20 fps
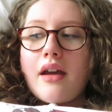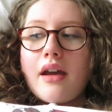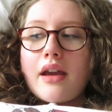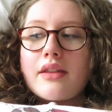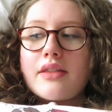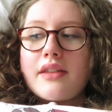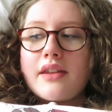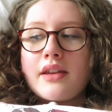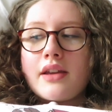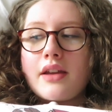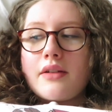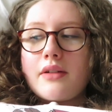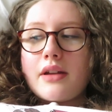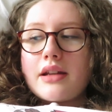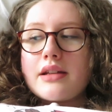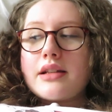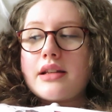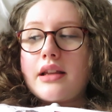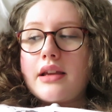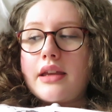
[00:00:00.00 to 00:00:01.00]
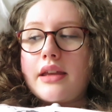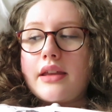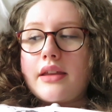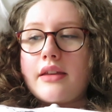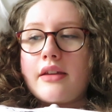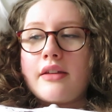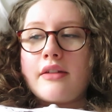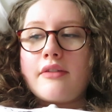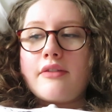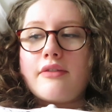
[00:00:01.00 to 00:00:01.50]
I think I read
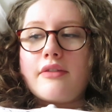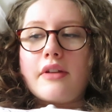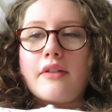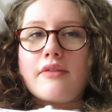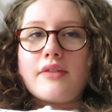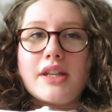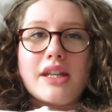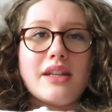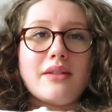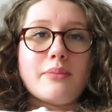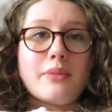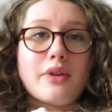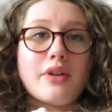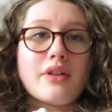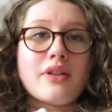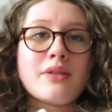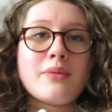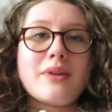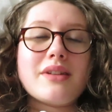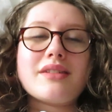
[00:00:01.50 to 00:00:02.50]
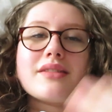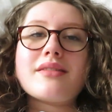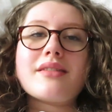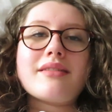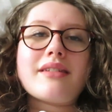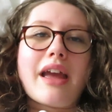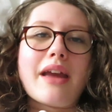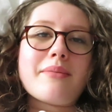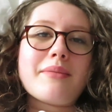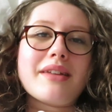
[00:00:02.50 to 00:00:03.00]
like 15 books, which
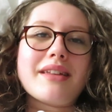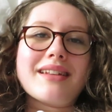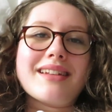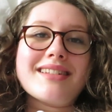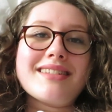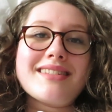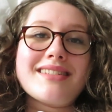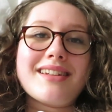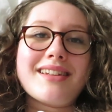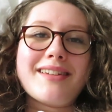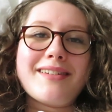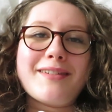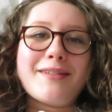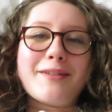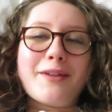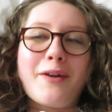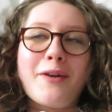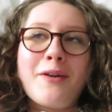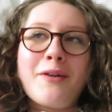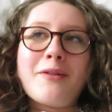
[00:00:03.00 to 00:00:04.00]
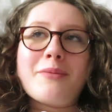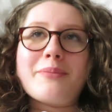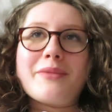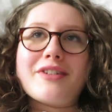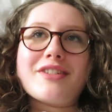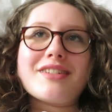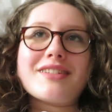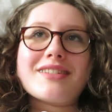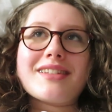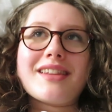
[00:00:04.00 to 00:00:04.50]
I mean is still a lot,
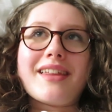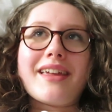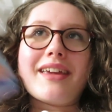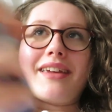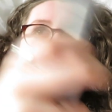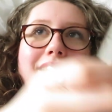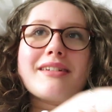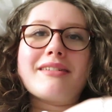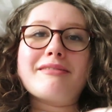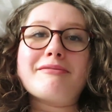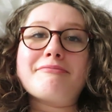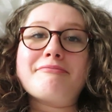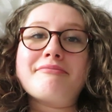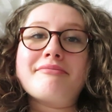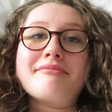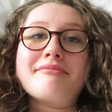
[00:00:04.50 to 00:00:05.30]
but just like